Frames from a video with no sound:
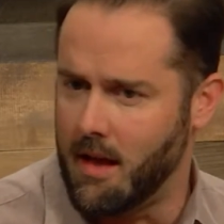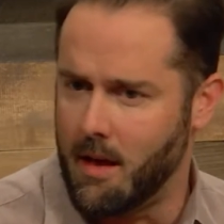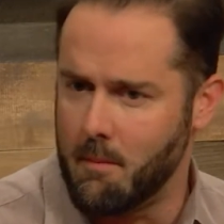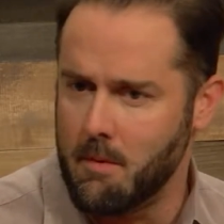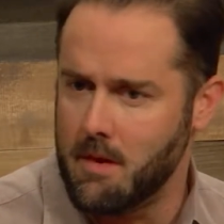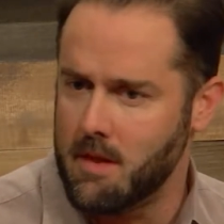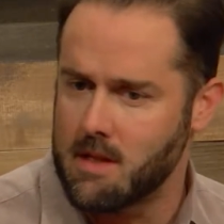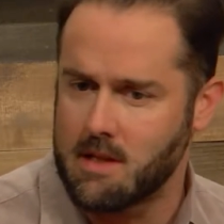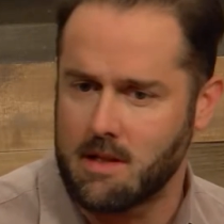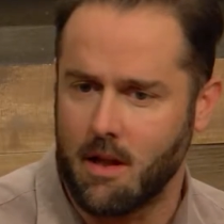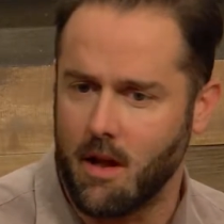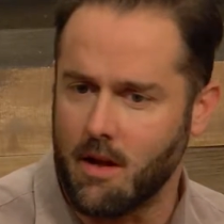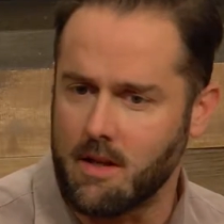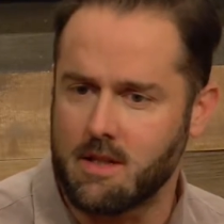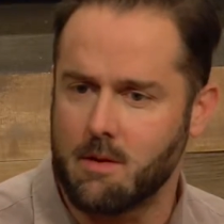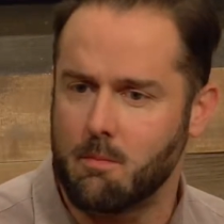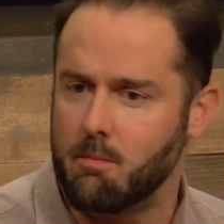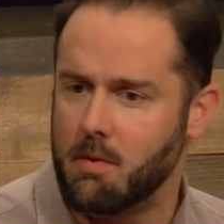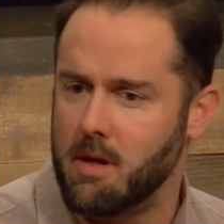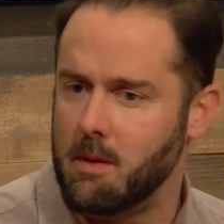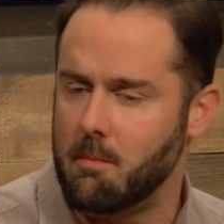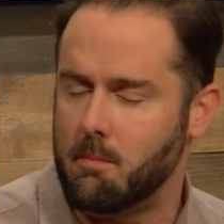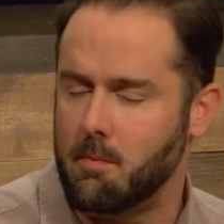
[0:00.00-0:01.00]
I mean, there's lots of
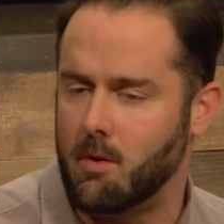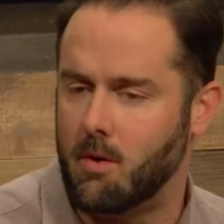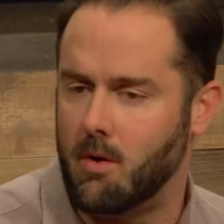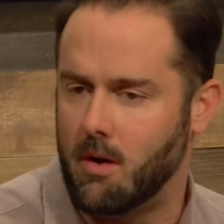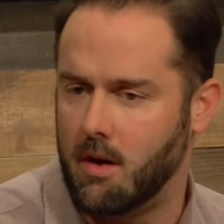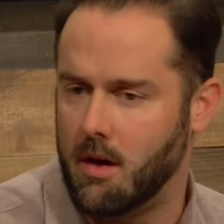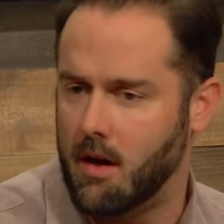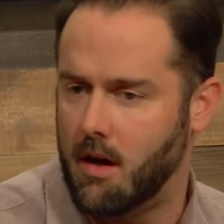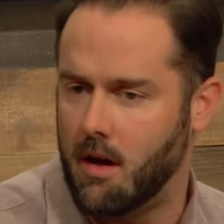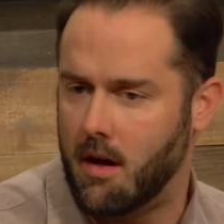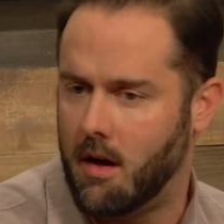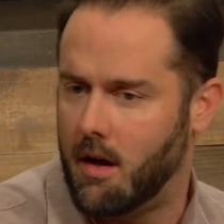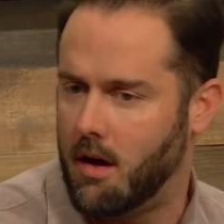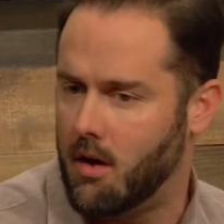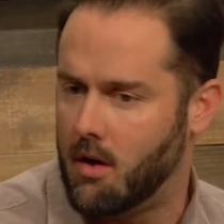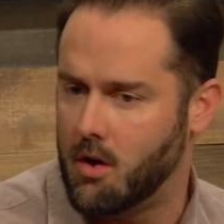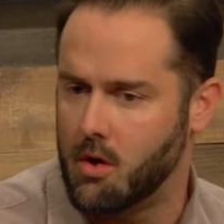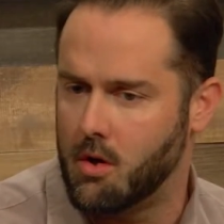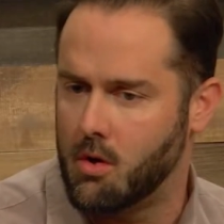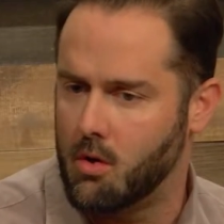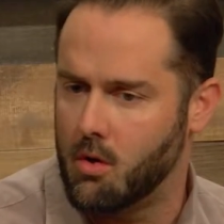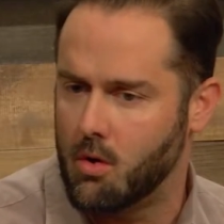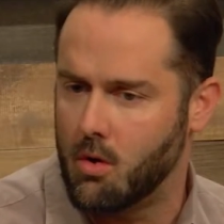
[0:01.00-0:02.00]
people
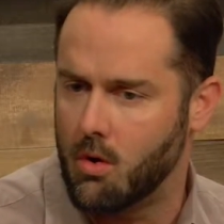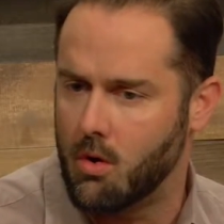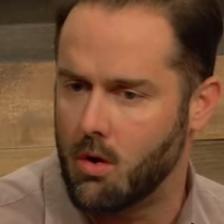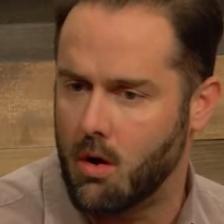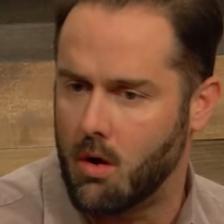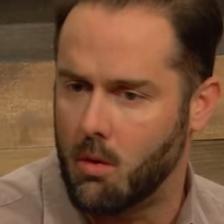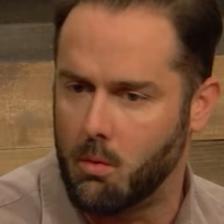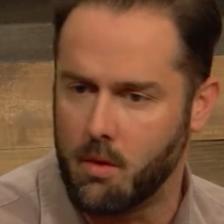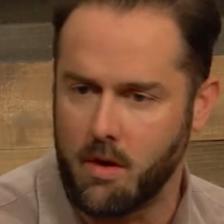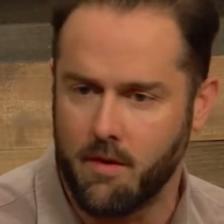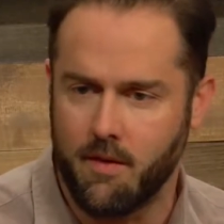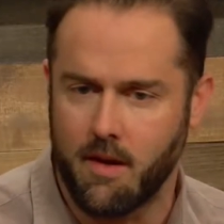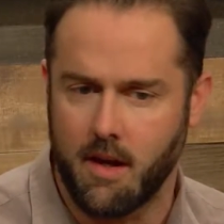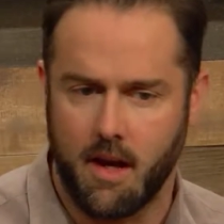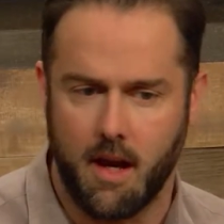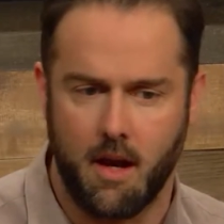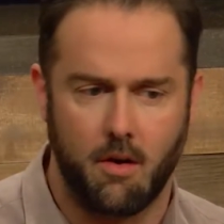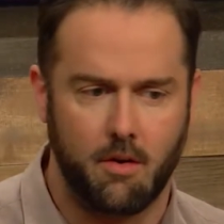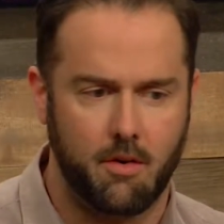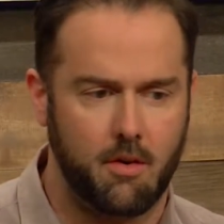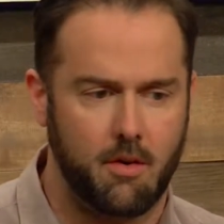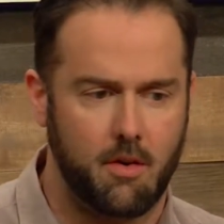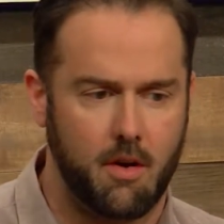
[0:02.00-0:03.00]
who we've
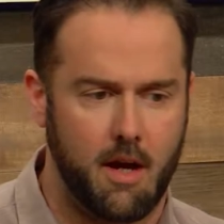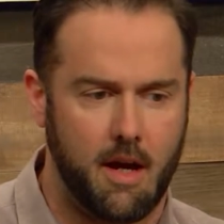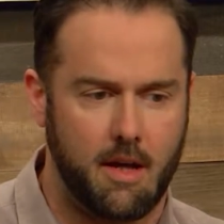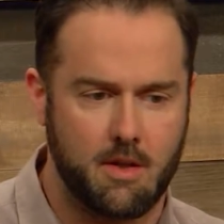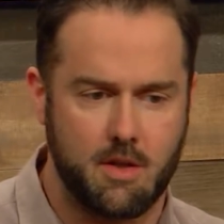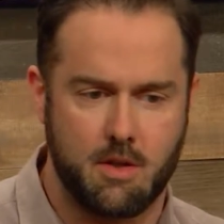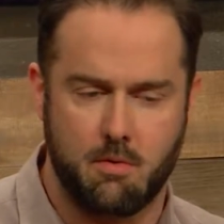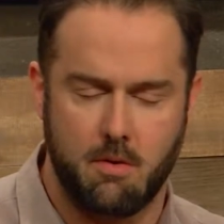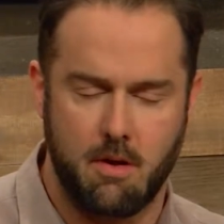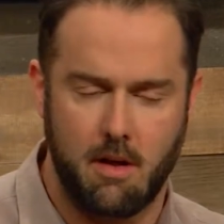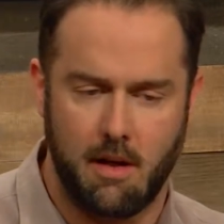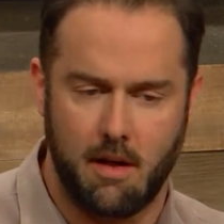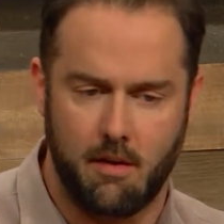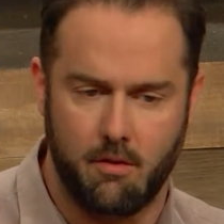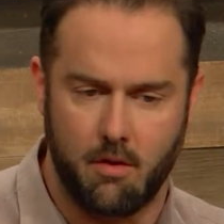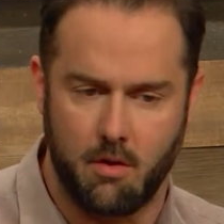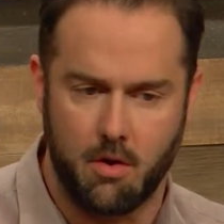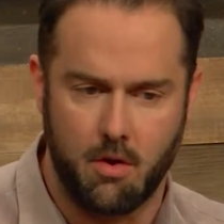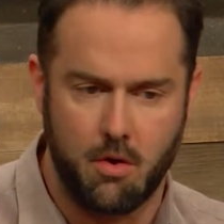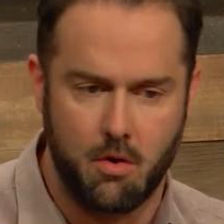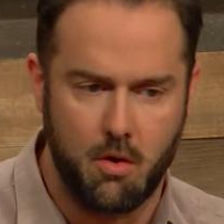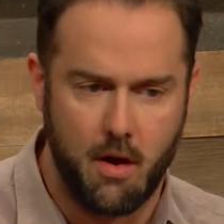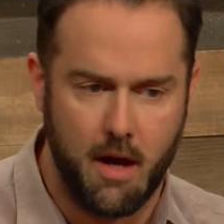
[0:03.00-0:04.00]
encountered at street level
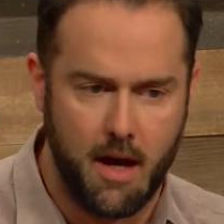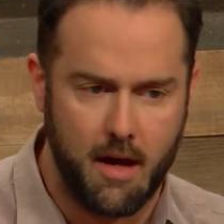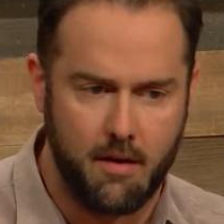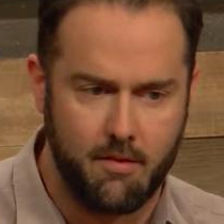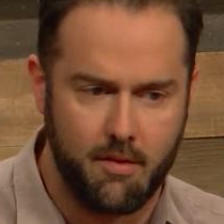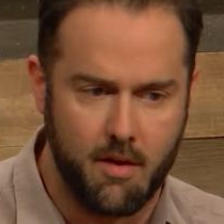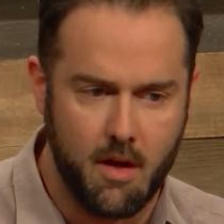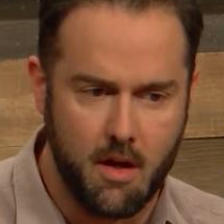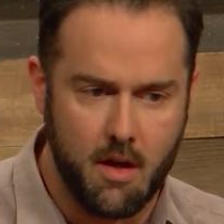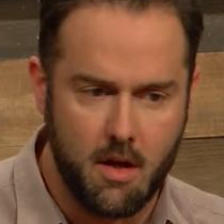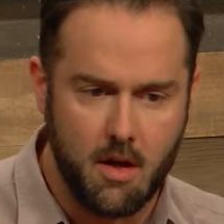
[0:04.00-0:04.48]
who have